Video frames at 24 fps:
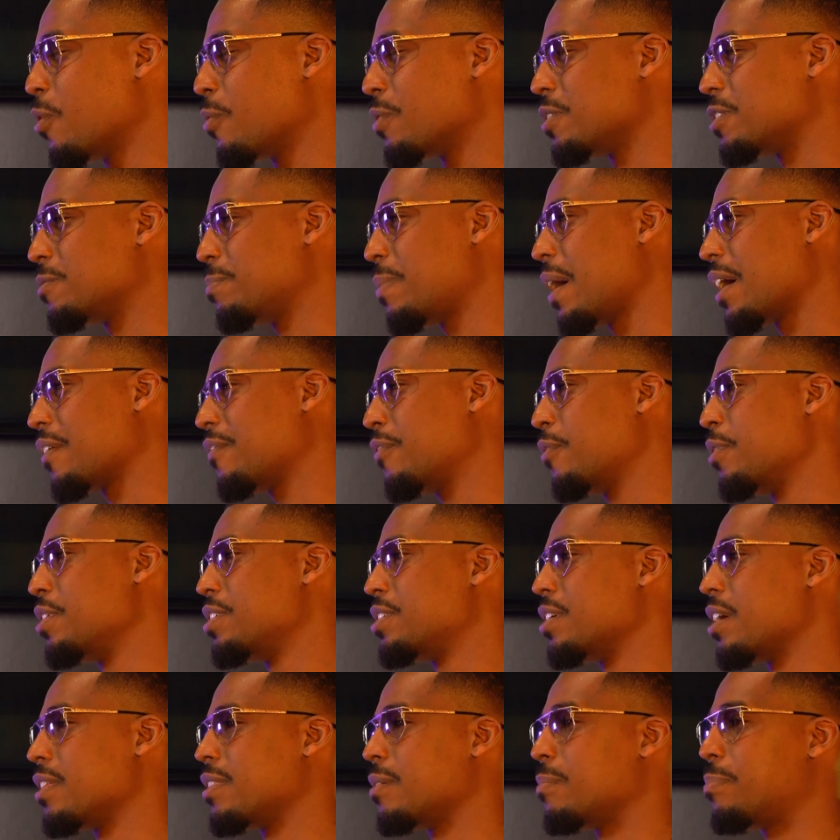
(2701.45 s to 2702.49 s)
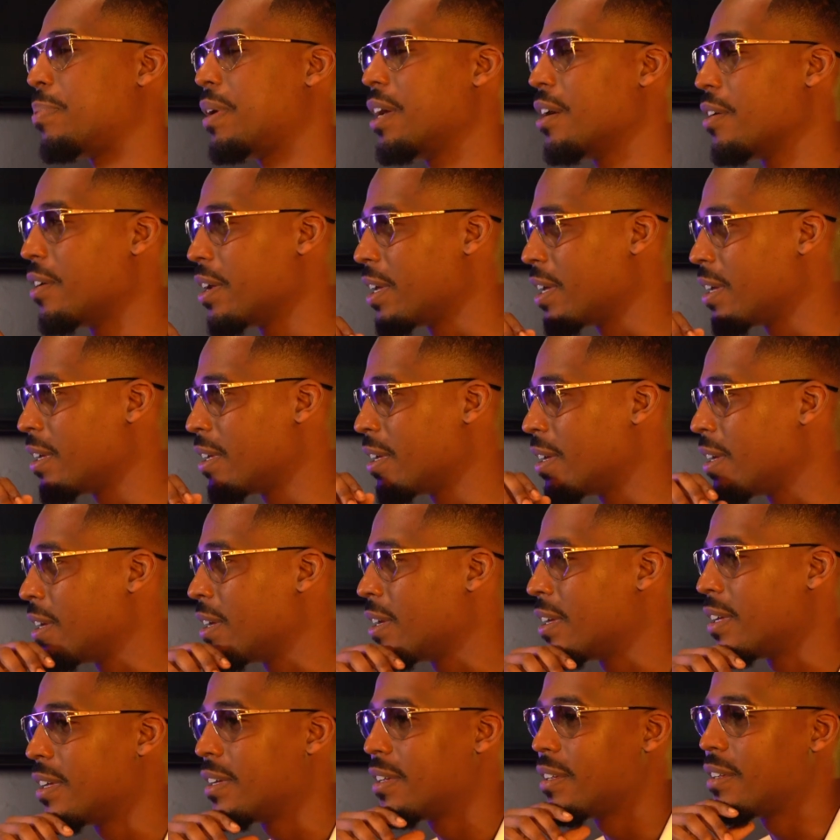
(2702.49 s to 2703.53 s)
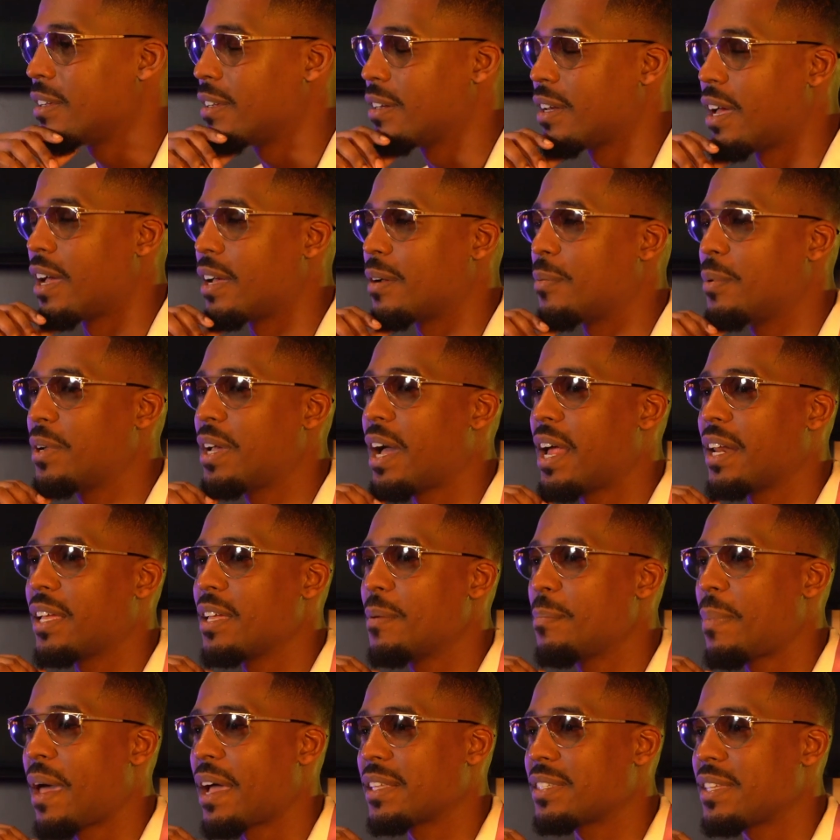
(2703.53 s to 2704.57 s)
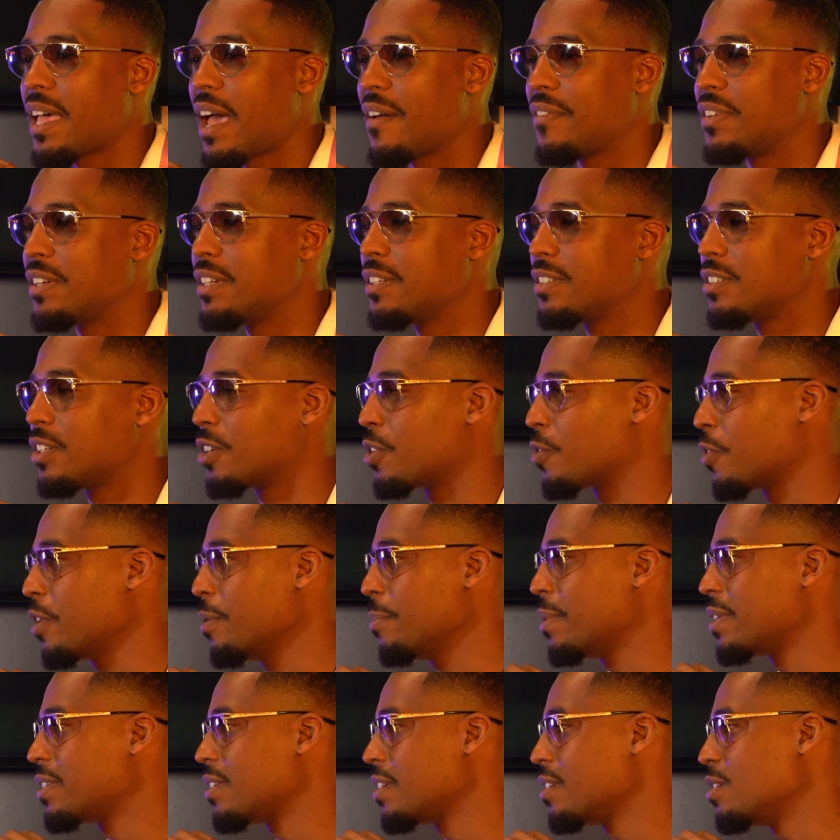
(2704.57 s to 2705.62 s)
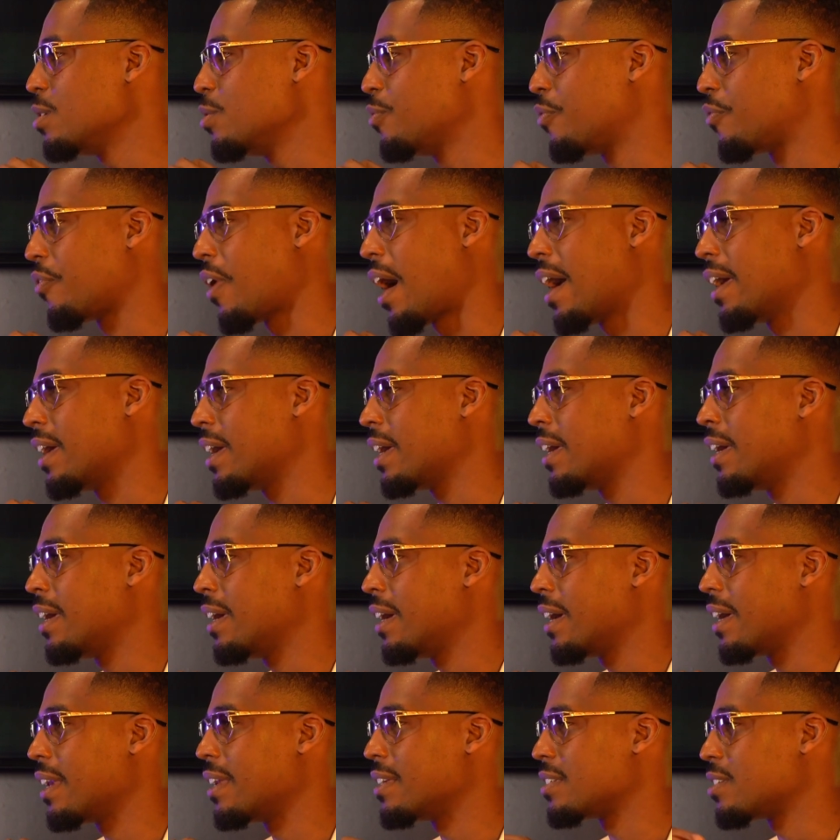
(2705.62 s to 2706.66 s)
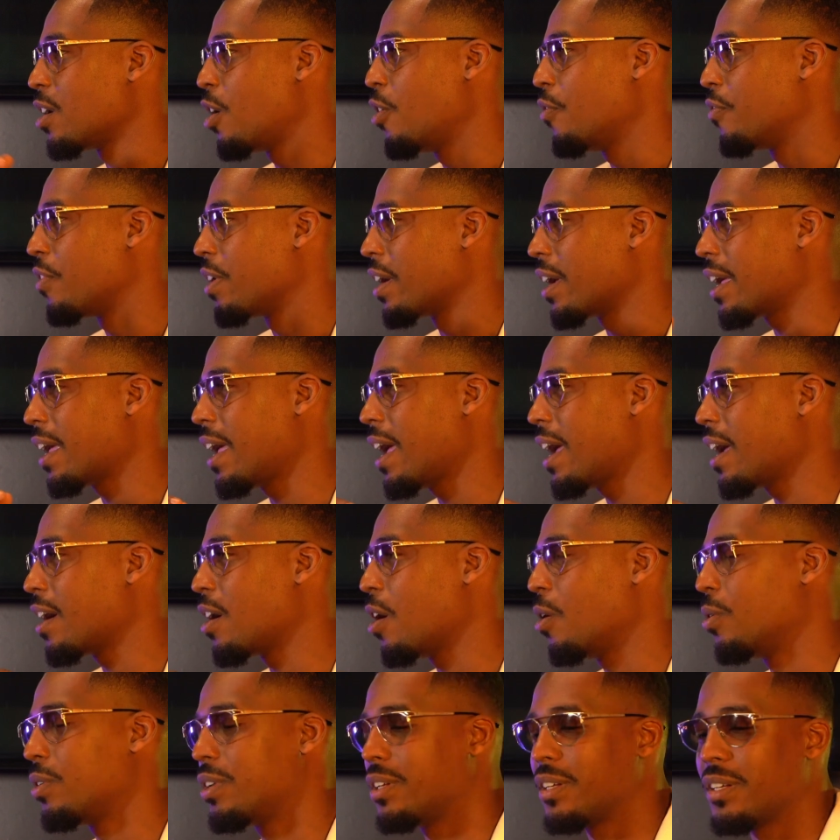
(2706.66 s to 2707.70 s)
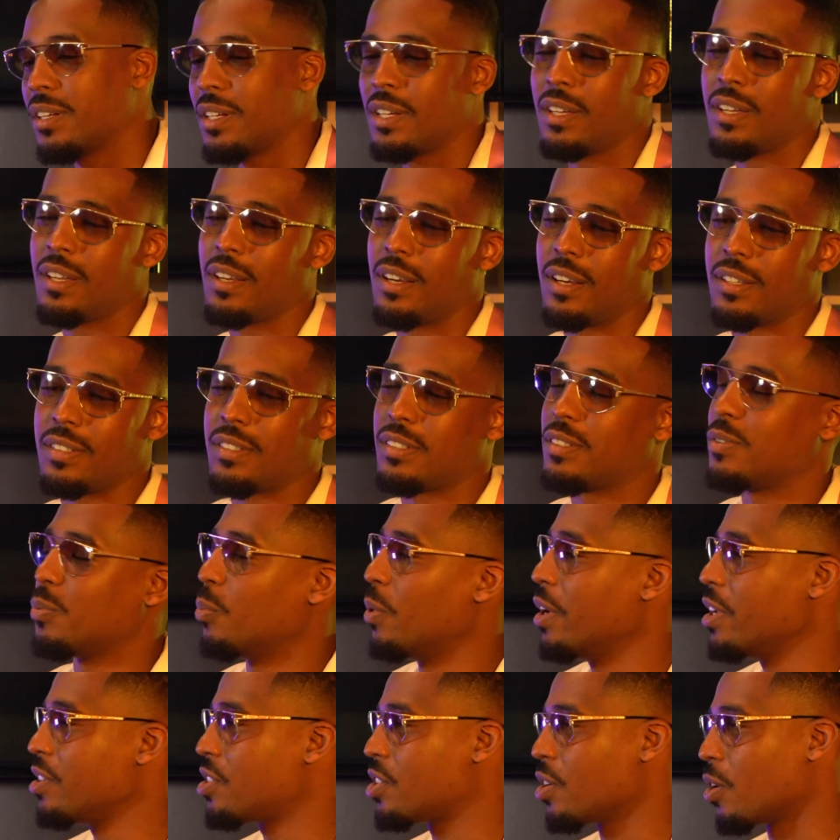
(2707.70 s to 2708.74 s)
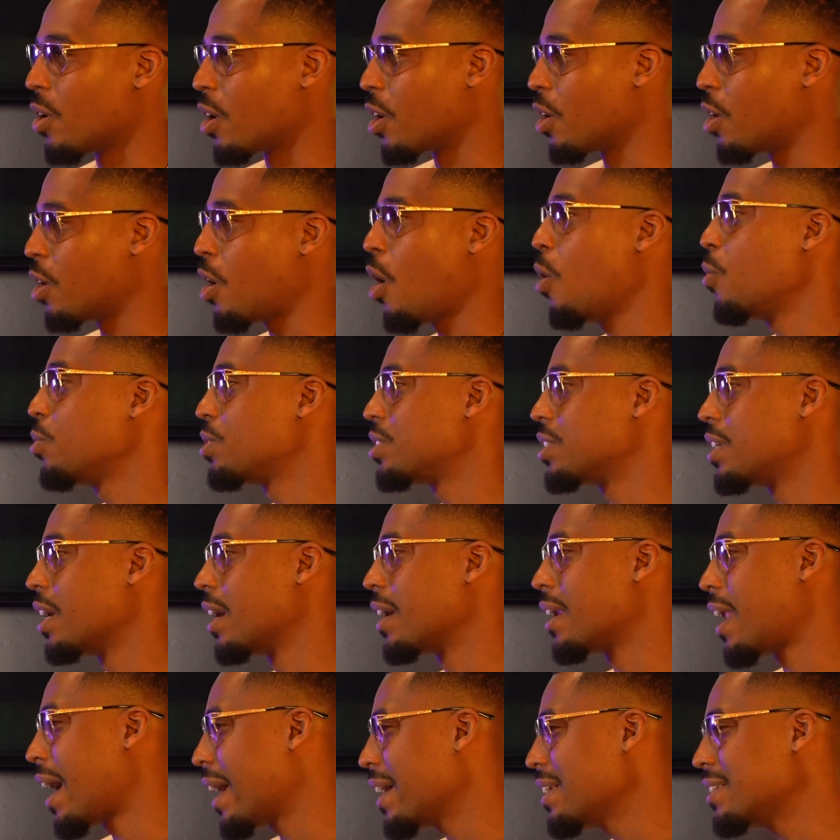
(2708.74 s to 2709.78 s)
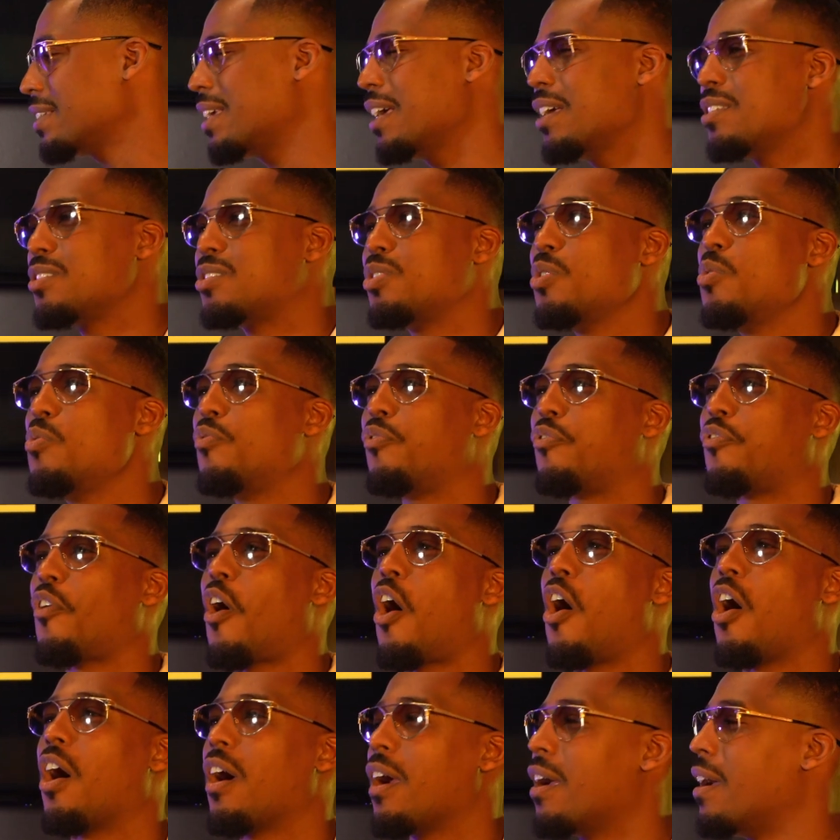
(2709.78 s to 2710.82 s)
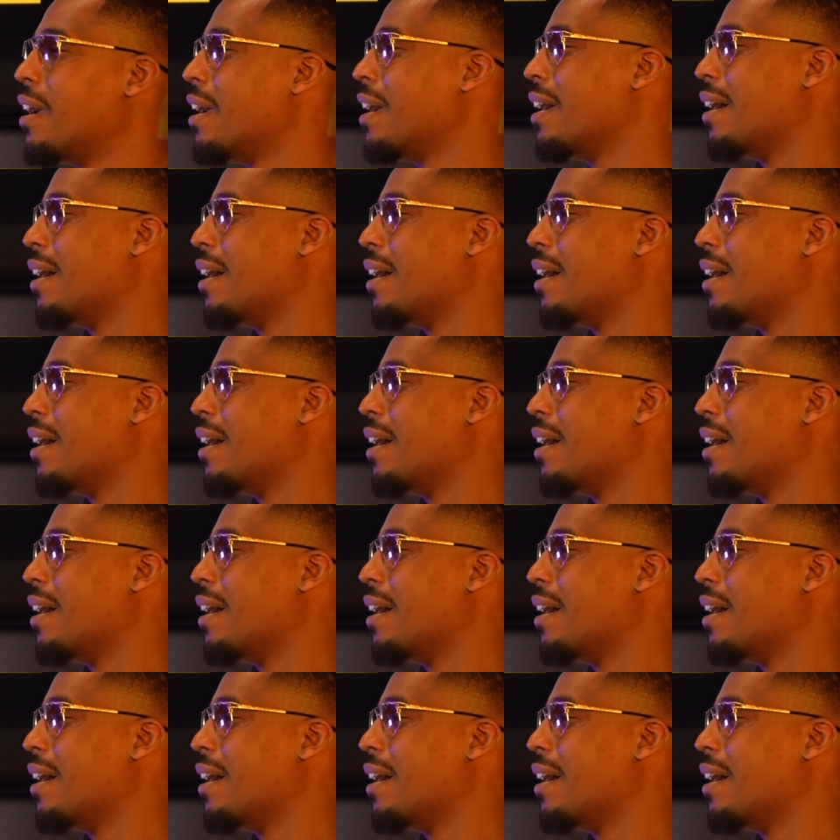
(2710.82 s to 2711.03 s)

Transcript: more respect for each other. Period. Like we got to get back to having disagreements and you fight and it's over. It can't go to a switch or a ghost gun. Like it's getting too far.